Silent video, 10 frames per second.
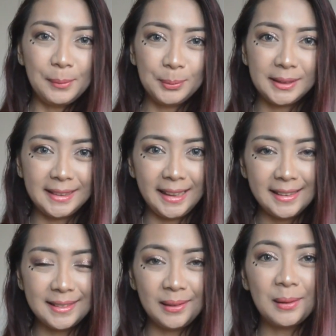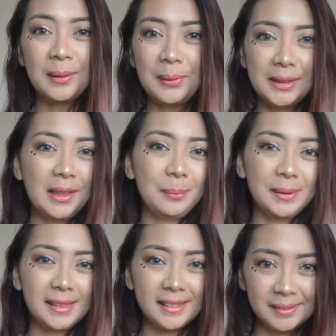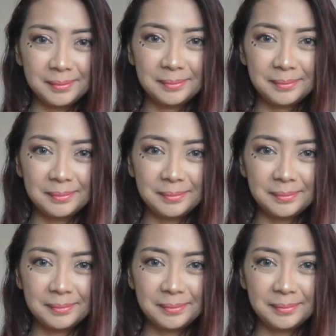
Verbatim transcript: and proceed to the close-ups.